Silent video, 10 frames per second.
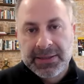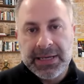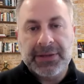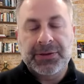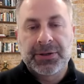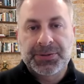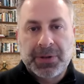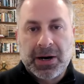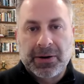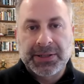take those
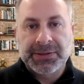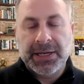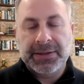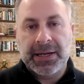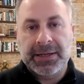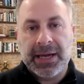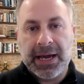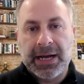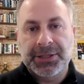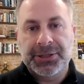borrowings, take that
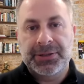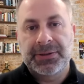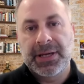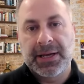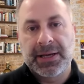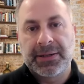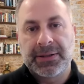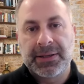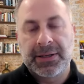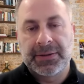cash,
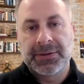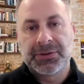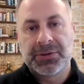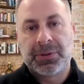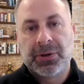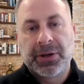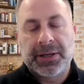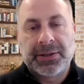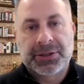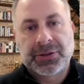and deploy
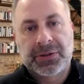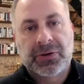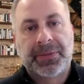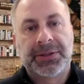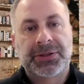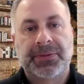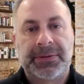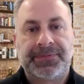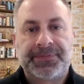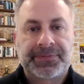it in a short-term
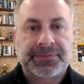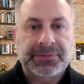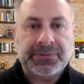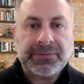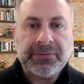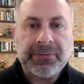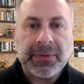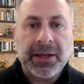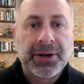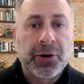instrument
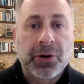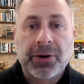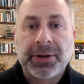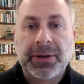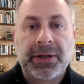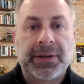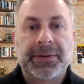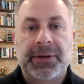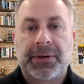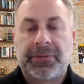and earn
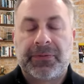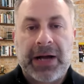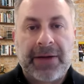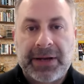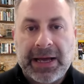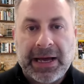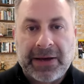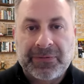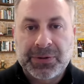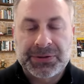
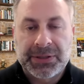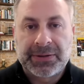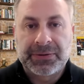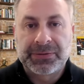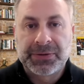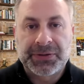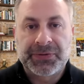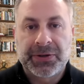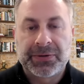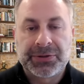5.5%
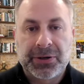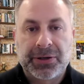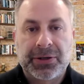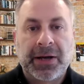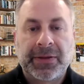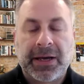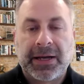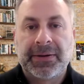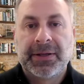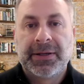risk-free return on
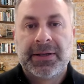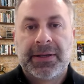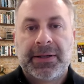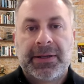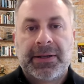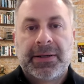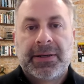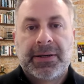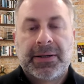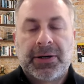
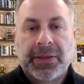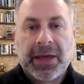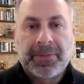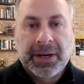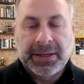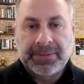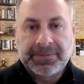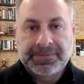that money.